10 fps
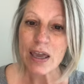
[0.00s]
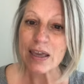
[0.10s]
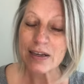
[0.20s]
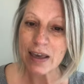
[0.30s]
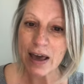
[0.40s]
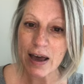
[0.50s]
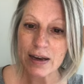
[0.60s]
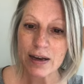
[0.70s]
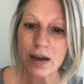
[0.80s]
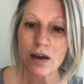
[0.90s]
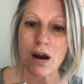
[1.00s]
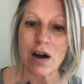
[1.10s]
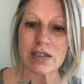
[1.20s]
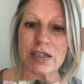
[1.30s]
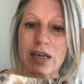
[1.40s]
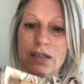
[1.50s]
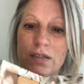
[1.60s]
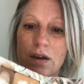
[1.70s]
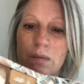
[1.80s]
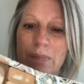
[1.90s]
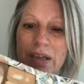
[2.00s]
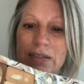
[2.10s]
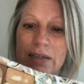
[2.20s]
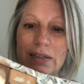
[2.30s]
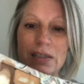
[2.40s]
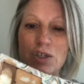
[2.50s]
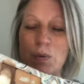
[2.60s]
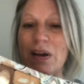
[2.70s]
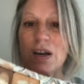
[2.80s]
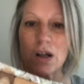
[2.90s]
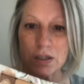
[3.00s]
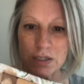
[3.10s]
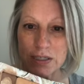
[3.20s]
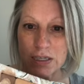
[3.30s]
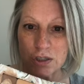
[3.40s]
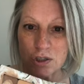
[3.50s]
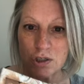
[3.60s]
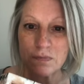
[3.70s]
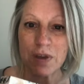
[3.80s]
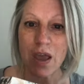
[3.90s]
In Canada, our tins are basically $20 each.